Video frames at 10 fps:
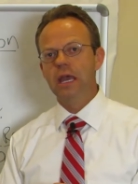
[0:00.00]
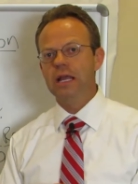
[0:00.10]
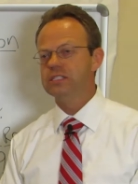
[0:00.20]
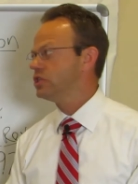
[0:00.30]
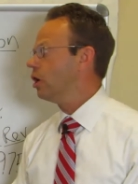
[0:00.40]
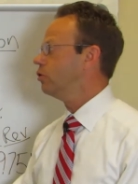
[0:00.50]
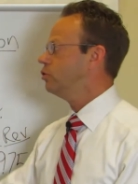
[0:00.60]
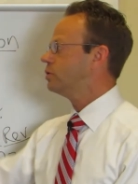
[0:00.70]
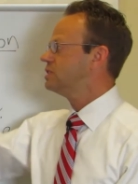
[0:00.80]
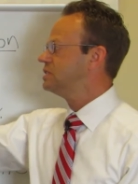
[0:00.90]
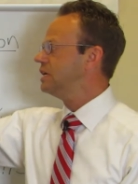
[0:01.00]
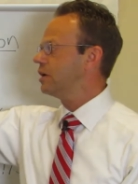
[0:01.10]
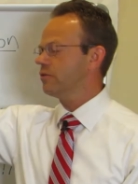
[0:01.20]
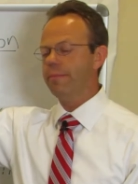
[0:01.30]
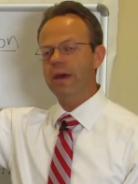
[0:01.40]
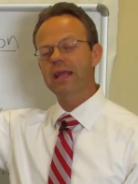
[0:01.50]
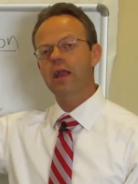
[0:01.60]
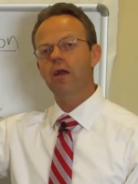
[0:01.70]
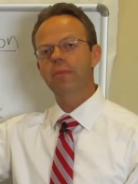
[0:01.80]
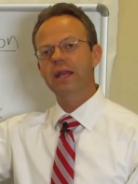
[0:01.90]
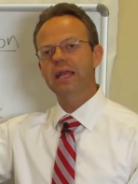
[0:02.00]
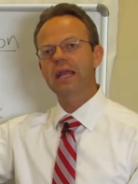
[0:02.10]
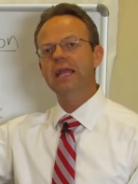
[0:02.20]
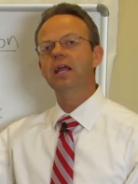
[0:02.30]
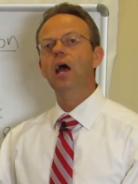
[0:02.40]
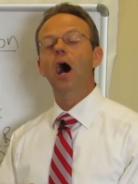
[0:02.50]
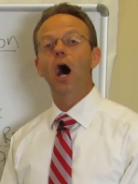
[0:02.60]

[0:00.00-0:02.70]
And so you can see here that Medicare and Medicaid